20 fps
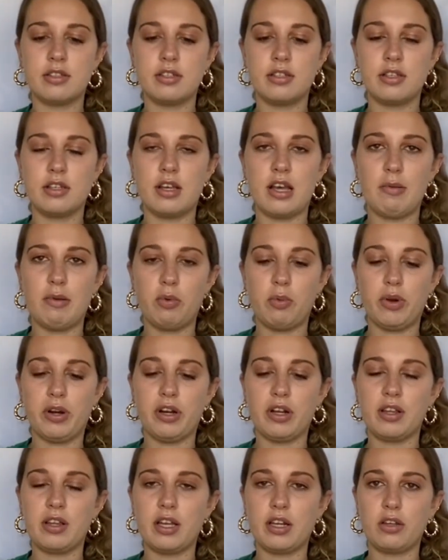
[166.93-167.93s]
I've been wearing a
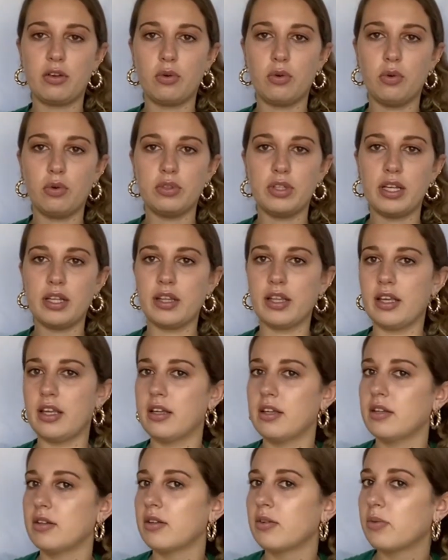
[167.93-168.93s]
lot of gold lately
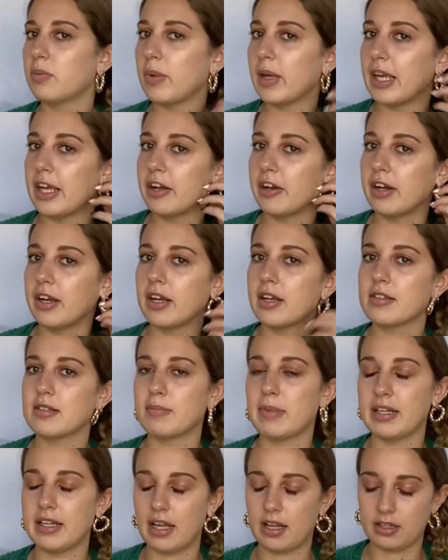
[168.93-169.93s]
with my earrings and my
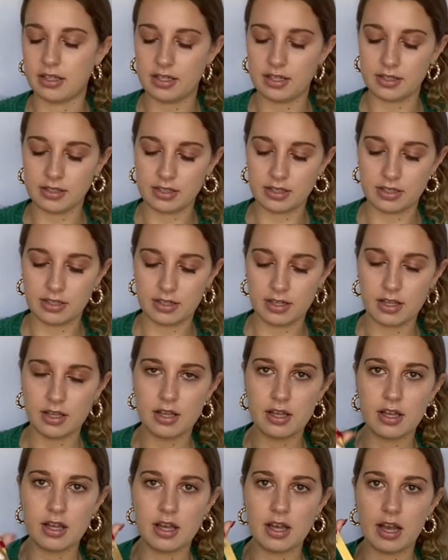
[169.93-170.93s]
necklace and
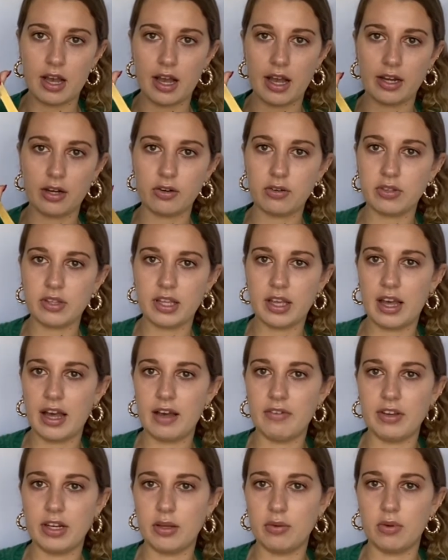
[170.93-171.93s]
I don't really have
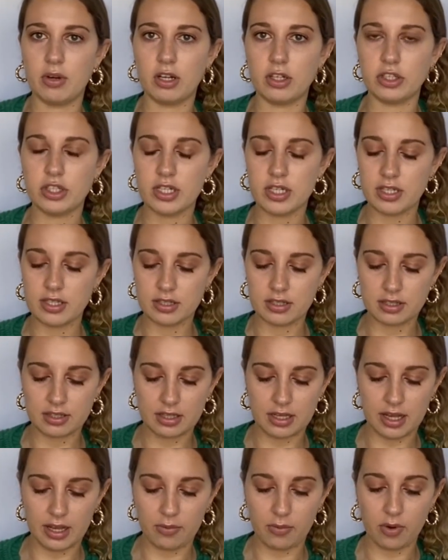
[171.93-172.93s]
any watches.
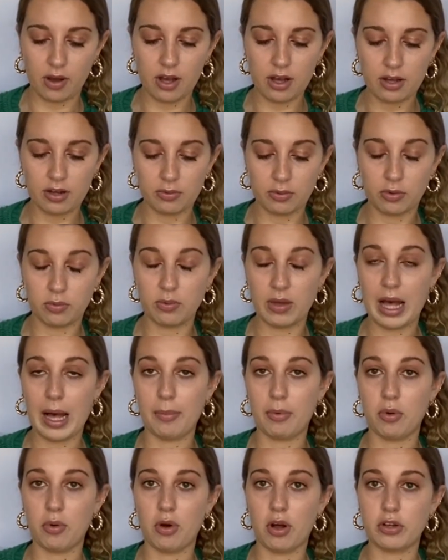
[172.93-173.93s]
I want an Apple
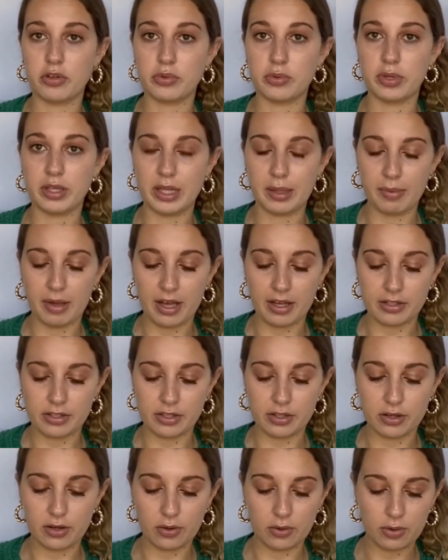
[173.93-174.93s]
Watch really bad
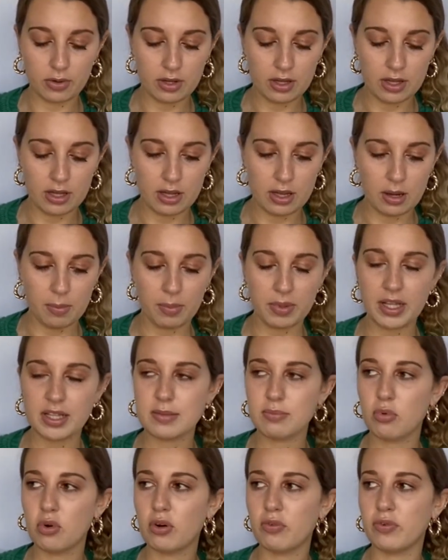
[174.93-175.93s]
too, but that's
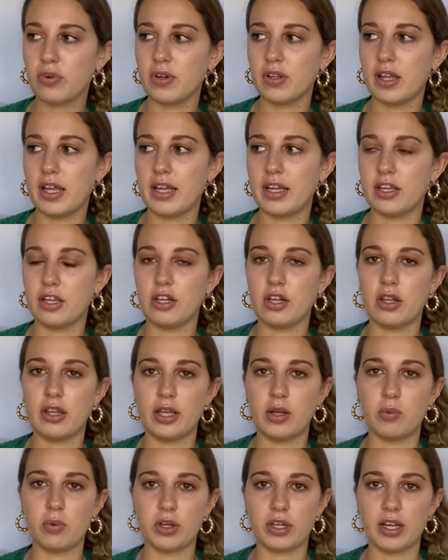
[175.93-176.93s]
more for like, you know, like
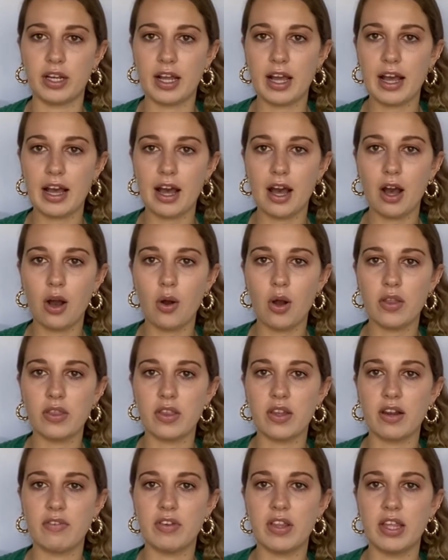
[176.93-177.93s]
working out. And then I
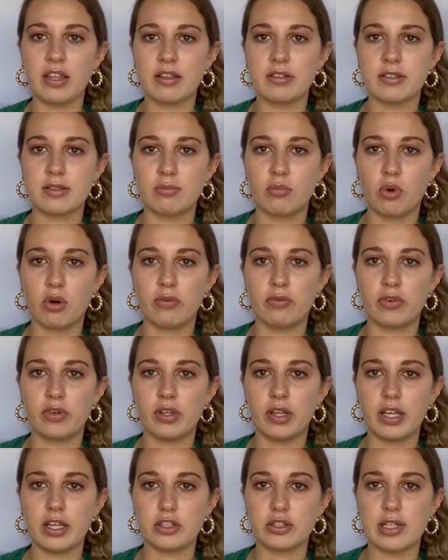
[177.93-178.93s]
feel like this is more for
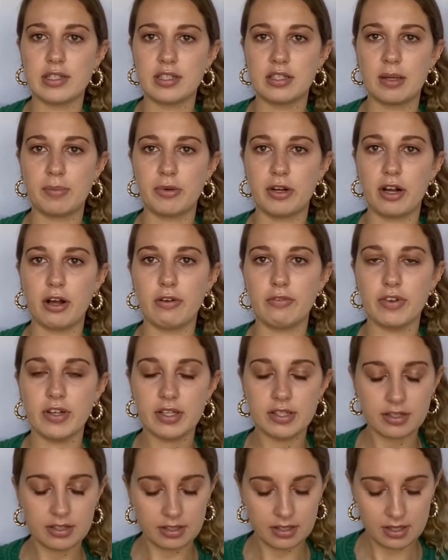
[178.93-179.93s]
like dressing up your
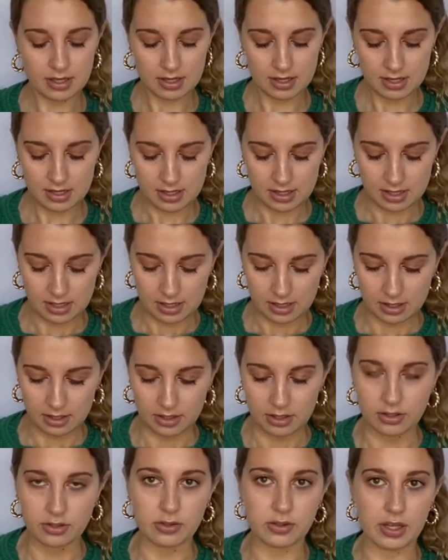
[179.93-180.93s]
outfits.
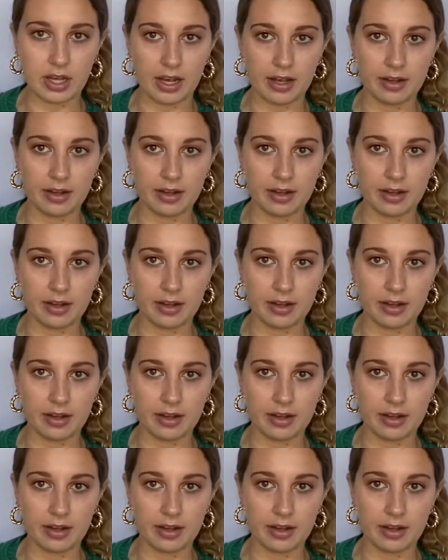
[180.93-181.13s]
So yeah,